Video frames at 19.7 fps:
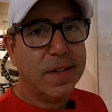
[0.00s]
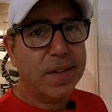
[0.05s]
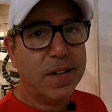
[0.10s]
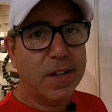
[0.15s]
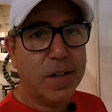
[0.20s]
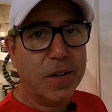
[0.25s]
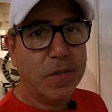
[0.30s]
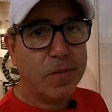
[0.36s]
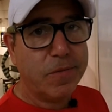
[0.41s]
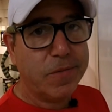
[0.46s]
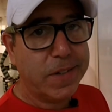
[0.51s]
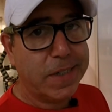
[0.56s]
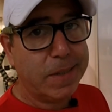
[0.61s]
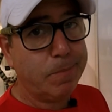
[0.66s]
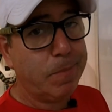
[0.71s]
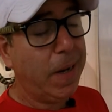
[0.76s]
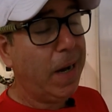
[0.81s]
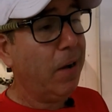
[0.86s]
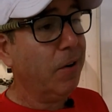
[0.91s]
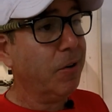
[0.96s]
of
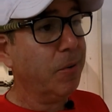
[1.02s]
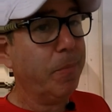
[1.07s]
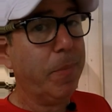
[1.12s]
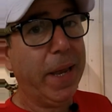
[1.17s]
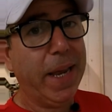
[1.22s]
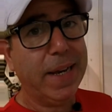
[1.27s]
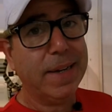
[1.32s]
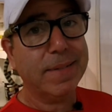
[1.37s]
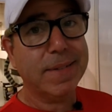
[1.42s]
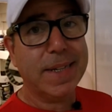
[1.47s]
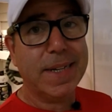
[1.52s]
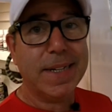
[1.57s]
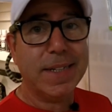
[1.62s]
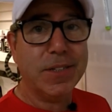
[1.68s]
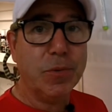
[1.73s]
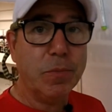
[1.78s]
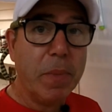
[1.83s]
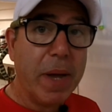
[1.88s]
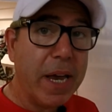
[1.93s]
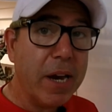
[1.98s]
powder paint that
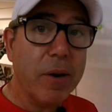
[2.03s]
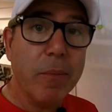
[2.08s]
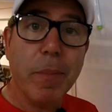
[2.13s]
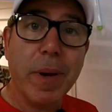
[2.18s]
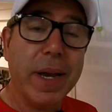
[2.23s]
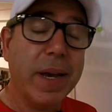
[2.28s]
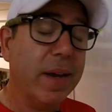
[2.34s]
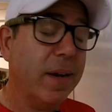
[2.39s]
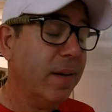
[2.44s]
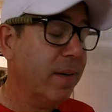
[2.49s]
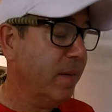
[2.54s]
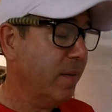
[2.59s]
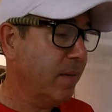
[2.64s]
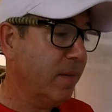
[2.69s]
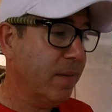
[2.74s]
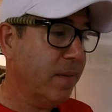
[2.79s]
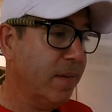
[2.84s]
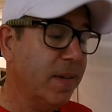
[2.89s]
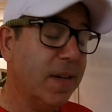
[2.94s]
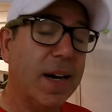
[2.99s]
you may or may
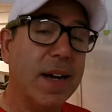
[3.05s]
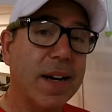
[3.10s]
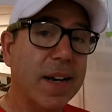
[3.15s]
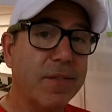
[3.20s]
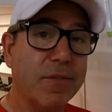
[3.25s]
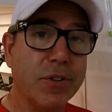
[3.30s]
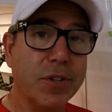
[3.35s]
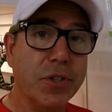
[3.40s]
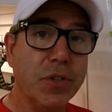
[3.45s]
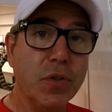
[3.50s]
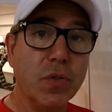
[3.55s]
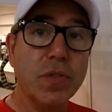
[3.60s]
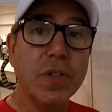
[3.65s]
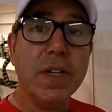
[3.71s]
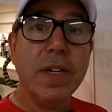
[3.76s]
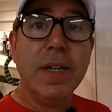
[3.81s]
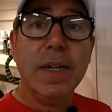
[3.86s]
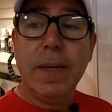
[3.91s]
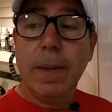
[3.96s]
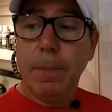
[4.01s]
not ever use.
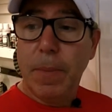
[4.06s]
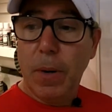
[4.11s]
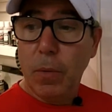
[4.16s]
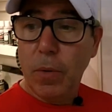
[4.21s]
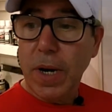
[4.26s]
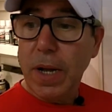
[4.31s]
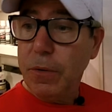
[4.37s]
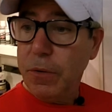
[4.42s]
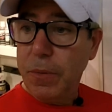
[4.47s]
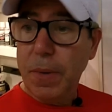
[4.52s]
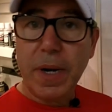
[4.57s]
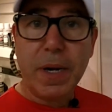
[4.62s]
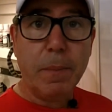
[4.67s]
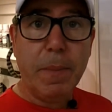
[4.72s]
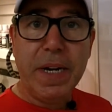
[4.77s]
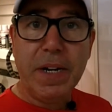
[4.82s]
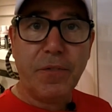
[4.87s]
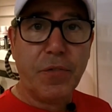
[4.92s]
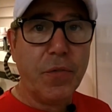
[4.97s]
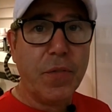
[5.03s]
But what I would
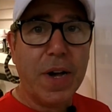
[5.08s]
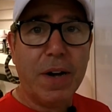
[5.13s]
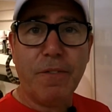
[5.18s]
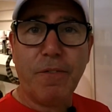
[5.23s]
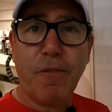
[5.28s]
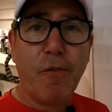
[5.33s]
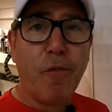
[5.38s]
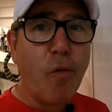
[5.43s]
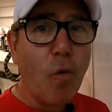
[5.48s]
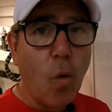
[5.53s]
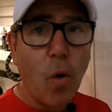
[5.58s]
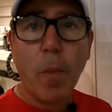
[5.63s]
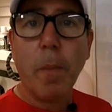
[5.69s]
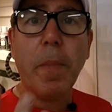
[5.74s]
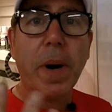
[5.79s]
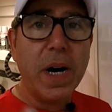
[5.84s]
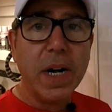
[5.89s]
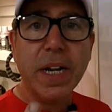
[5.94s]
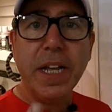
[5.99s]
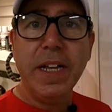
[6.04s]
recommend, if you've got 4
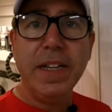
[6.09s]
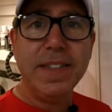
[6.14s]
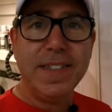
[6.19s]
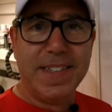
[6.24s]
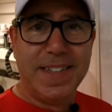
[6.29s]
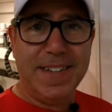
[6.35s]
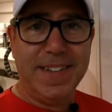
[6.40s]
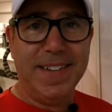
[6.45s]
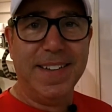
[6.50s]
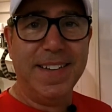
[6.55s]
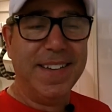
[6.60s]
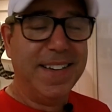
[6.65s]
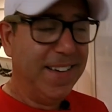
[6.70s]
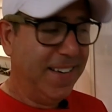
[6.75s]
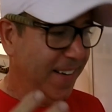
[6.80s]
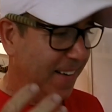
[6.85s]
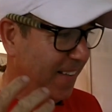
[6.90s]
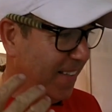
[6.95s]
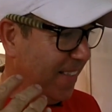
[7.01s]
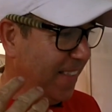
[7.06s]
buddies
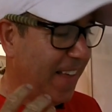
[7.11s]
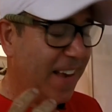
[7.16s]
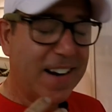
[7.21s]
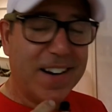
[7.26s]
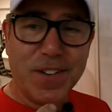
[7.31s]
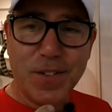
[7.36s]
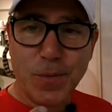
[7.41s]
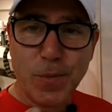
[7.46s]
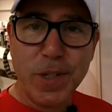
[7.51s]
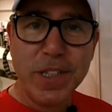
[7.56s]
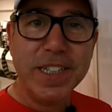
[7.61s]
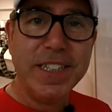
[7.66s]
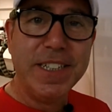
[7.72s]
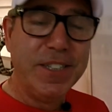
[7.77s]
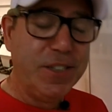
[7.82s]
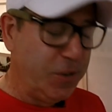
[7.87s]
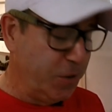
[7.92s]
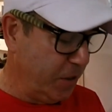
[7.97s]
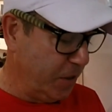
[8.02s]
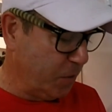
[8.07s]
that are willing to
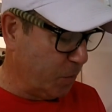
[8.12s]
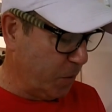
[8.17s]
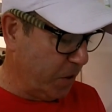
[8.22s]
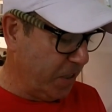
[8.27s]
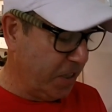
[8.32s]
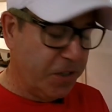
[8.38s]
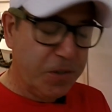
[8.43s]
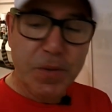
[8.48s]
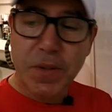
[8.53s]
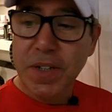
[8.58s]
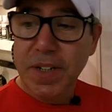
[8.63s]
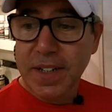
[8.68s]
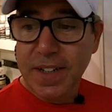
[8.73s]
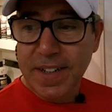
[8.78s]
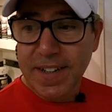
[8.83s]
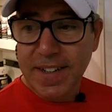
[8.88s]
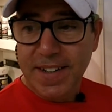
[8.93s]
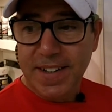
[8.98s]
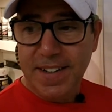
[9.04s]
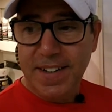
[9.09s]
do this with you,
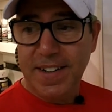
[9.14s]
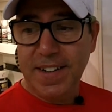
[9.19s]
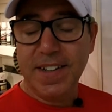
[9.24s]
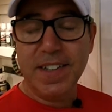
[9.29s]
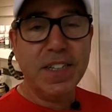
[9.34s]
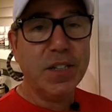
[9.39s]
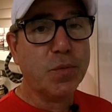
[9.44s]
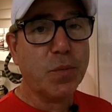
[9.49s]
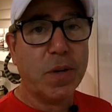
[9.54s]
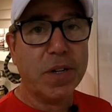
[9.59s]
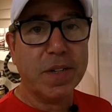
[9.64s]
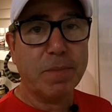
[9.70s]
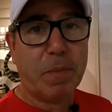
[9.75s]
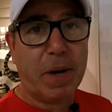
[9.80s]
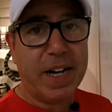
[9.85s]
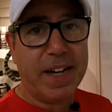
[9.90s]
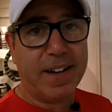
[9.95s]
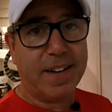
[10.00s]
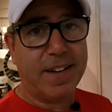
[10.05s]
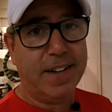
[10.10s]
each one
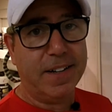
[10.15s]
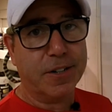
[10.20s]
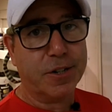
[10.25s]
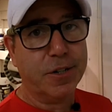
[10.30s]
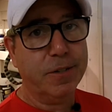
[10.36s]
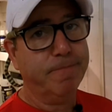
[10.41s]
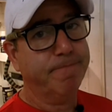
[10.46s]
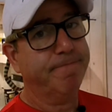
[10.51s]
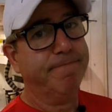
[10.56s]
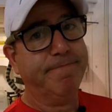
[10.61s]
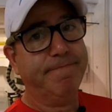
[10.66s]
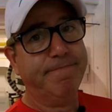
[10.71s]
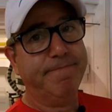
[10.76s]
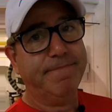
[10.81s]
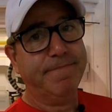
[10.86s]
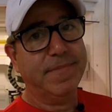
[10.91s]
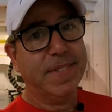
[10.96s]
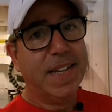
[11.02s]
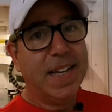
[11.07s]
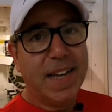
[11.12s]
buy a color
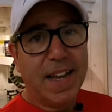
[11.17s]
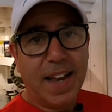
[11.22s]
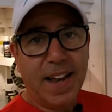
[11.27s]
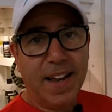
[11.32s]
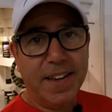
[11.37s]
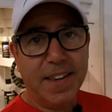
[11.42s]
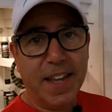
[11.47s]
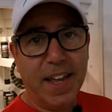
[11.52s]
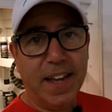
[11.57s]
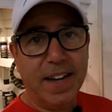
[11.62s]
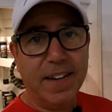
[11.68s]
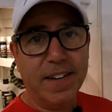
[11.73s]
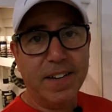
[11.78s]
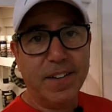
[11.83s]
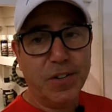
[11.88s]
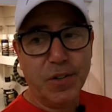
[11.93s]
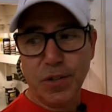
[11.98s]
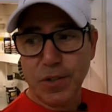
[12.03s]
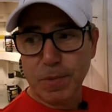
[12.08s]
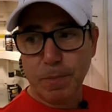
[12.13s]
and then
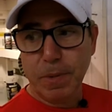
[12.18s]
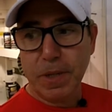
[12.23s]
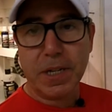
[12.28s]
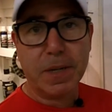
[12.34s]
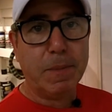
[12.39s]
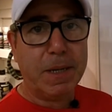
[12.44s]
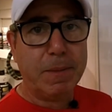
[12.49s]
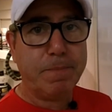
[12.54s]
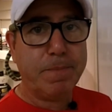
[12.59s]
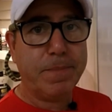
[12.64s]
you split them up,